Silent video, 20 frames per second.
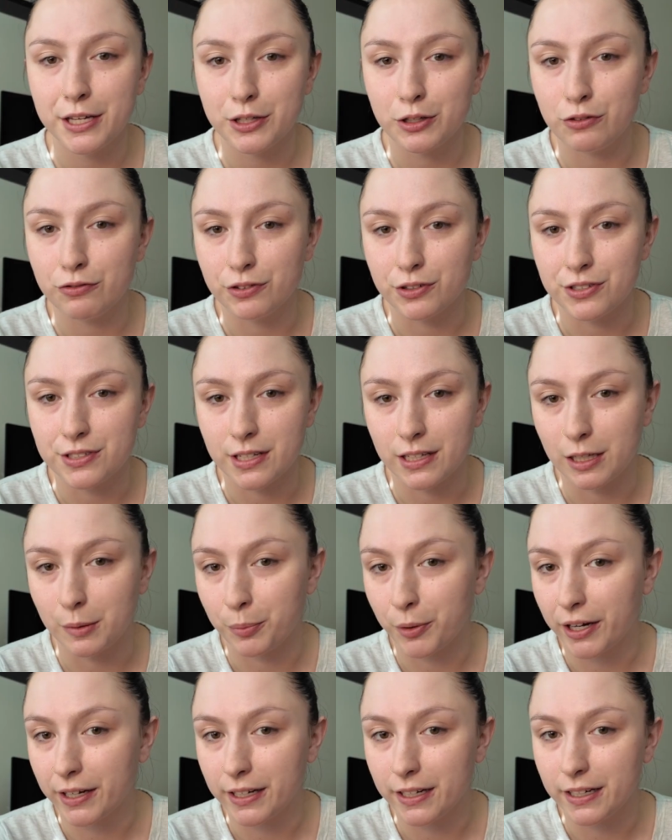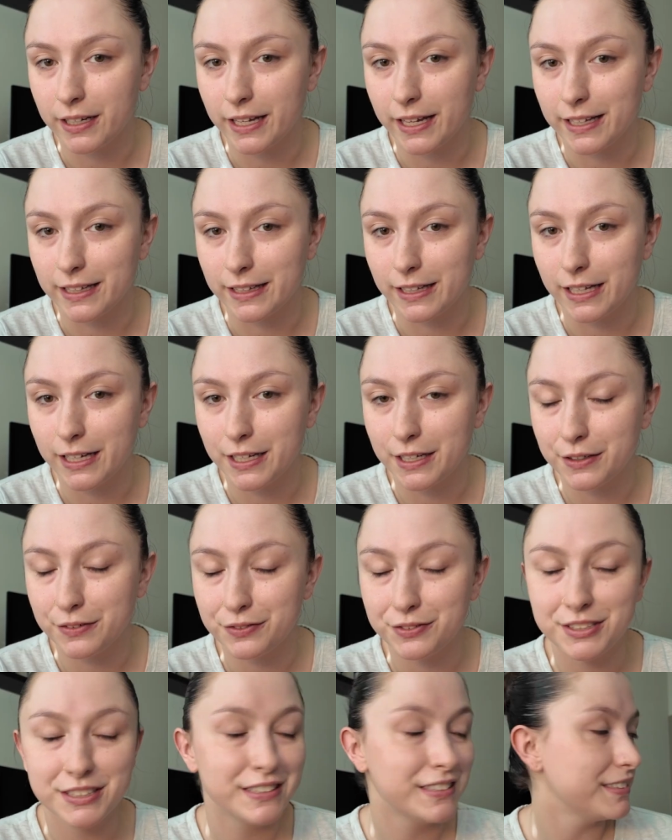you feel celebrated and
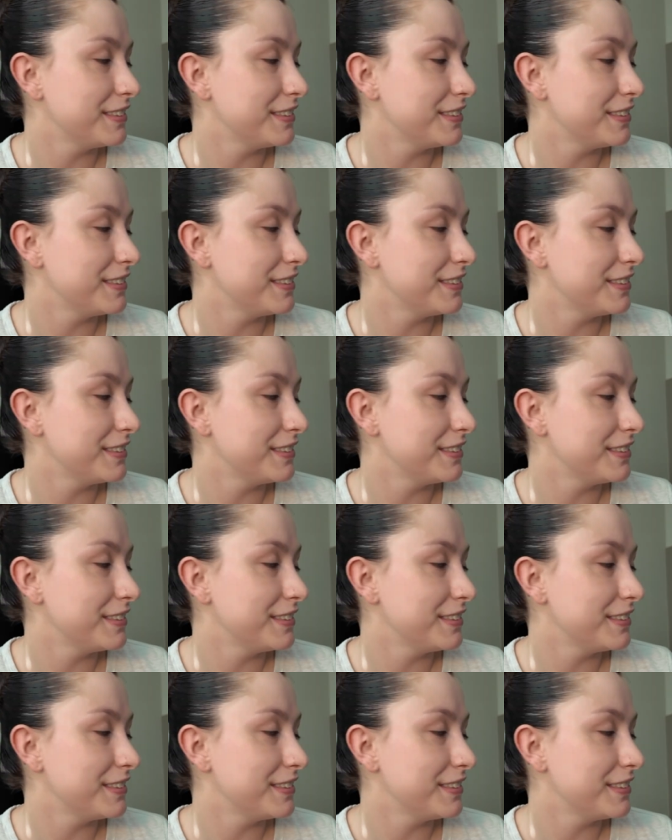loved.